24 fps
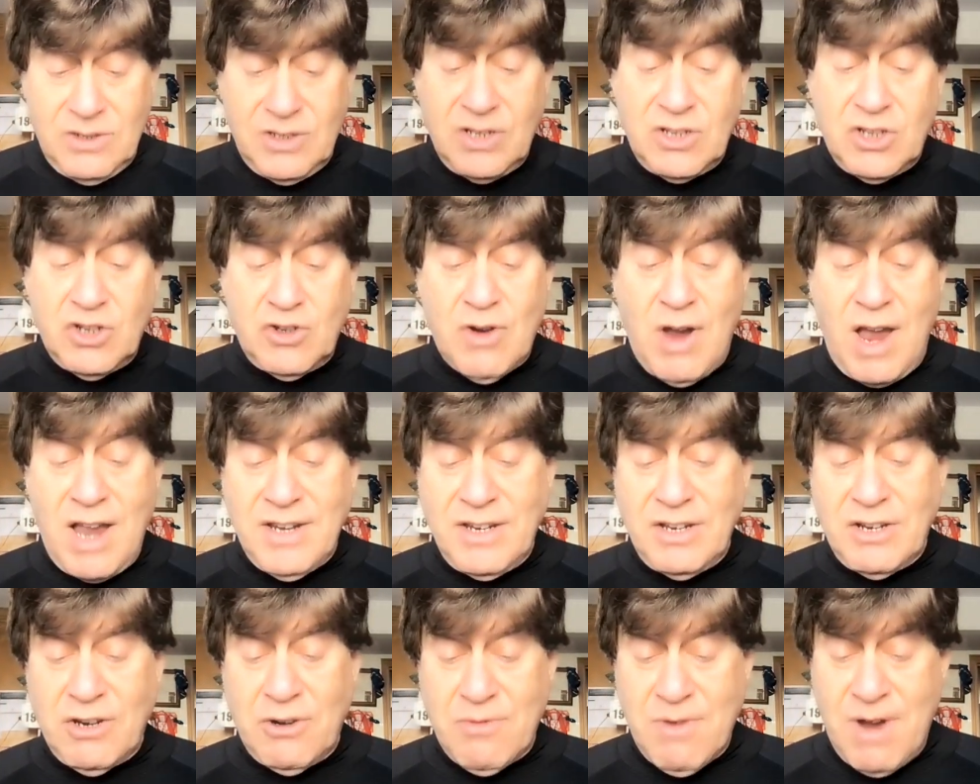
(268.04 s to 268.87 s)
Just
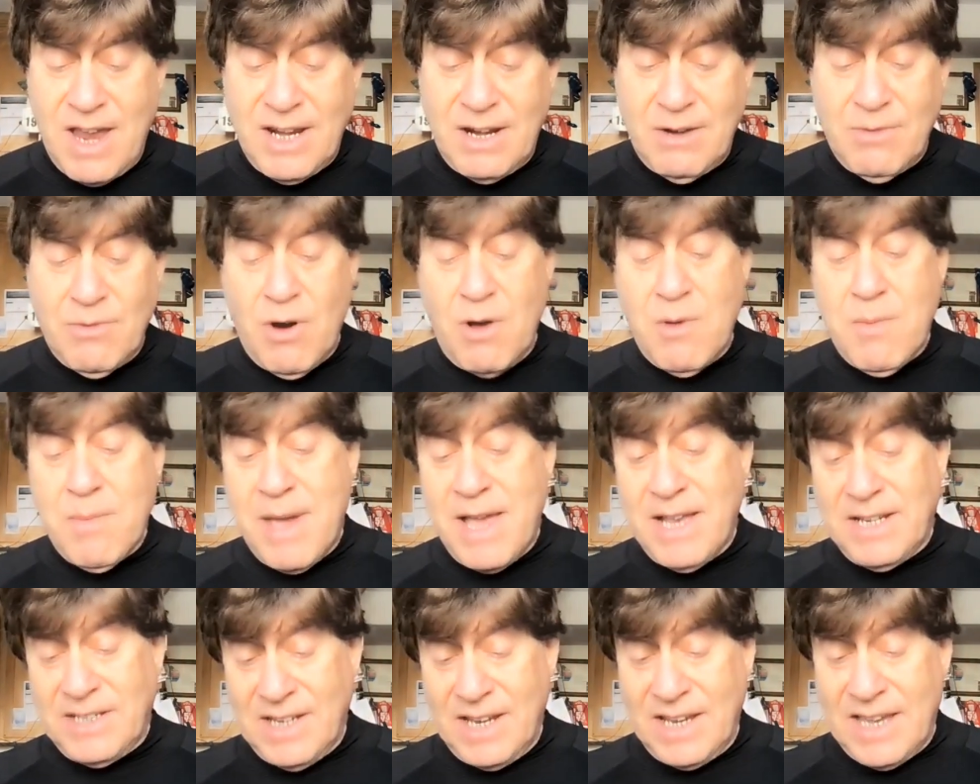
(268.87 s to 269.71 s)
trying to create a
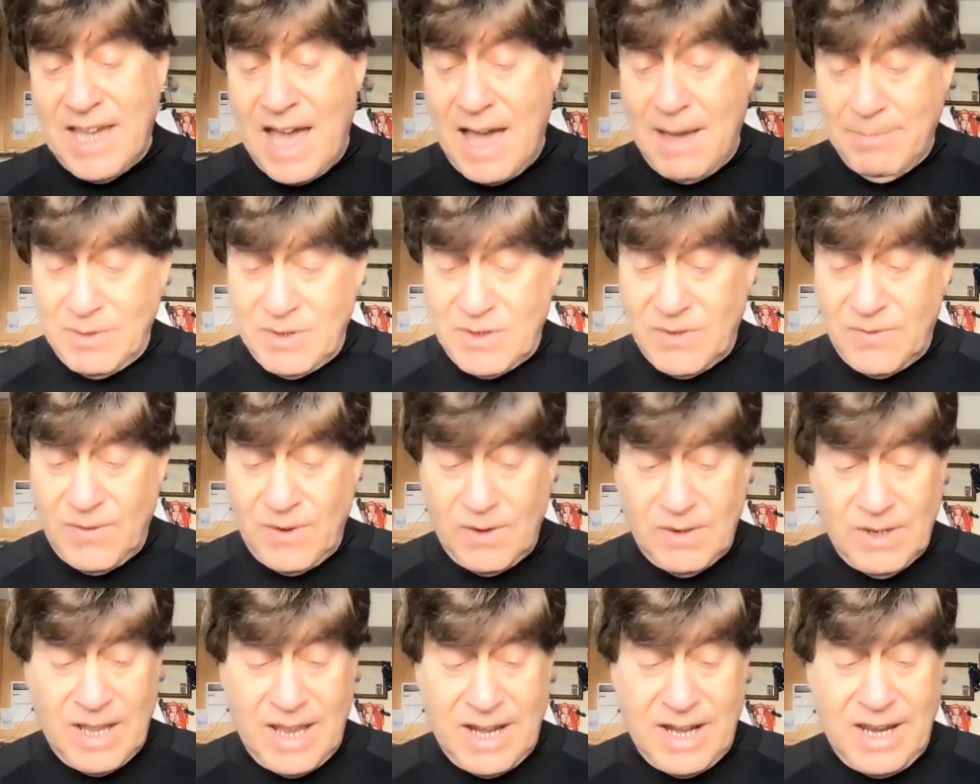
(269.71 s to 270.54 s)
romantic
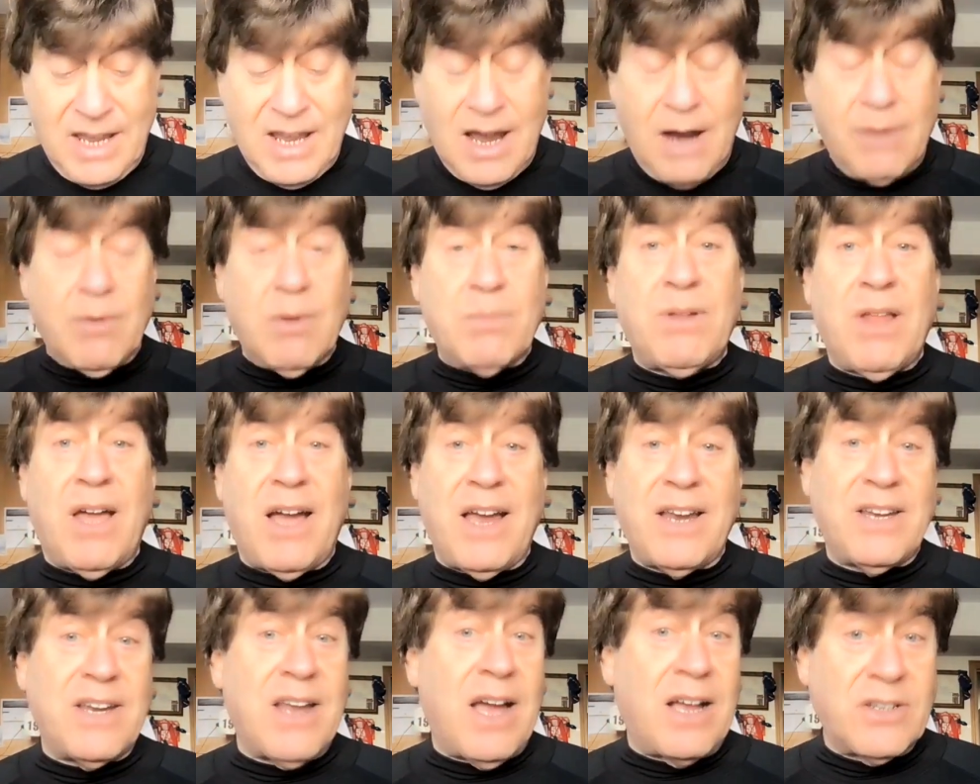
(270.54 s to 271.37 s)
atmosphere, Lenny, I
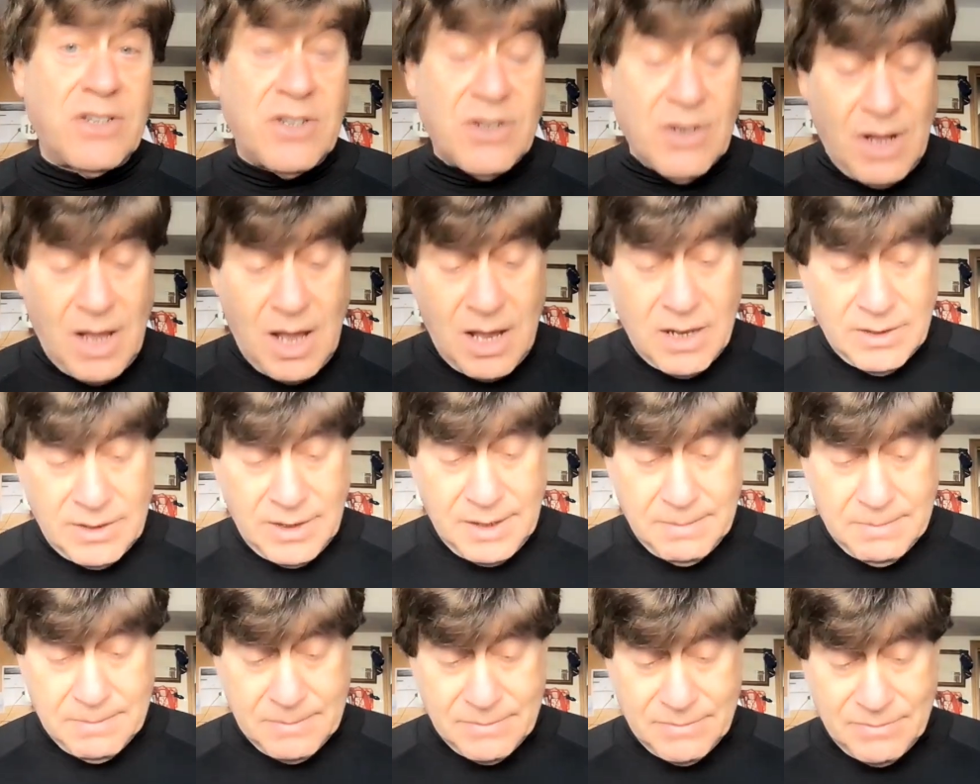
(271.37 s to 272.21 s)
replied
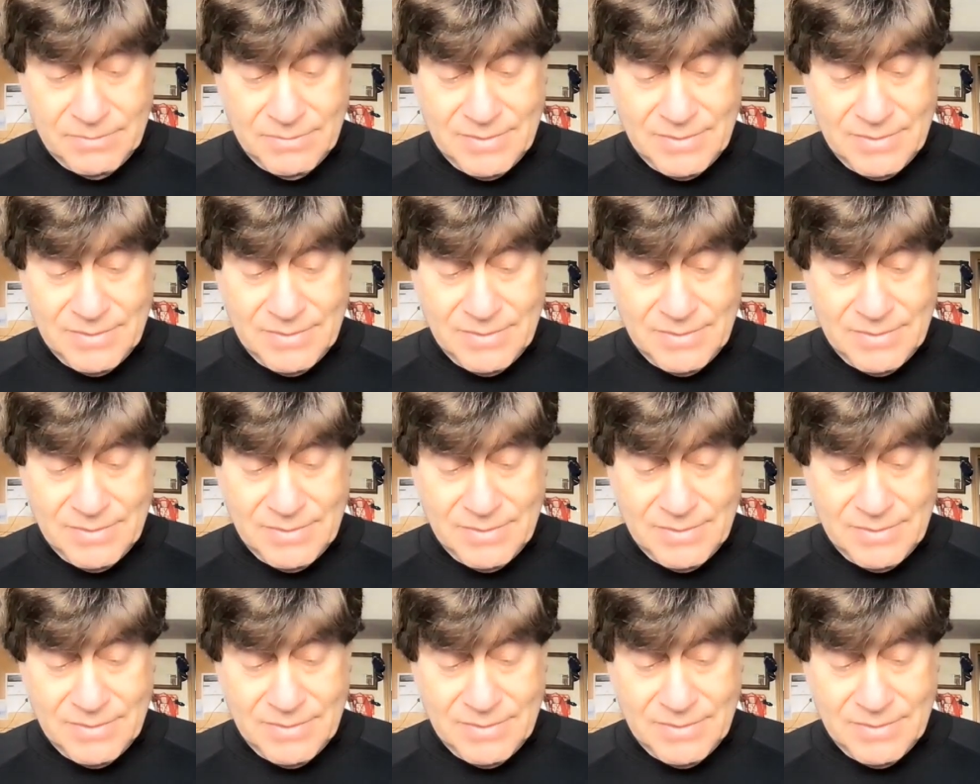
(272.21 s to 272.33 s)
nonchalantly.